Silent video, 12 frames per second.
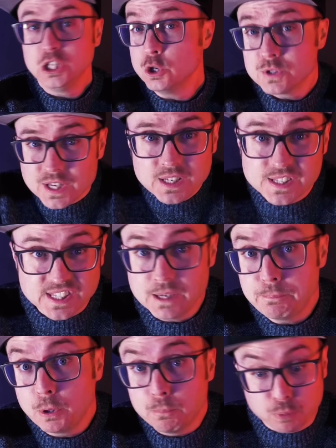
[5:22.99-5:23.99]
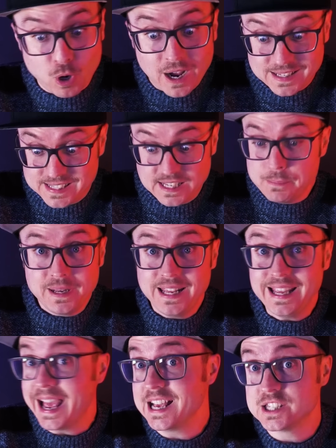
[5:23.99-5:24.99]
Using simple
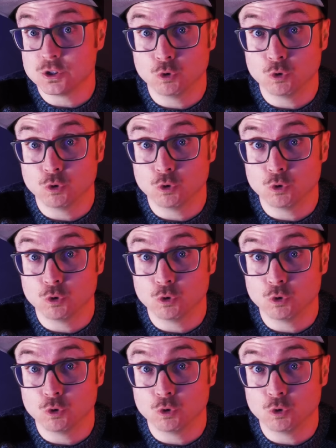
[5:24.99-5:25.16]
proximity as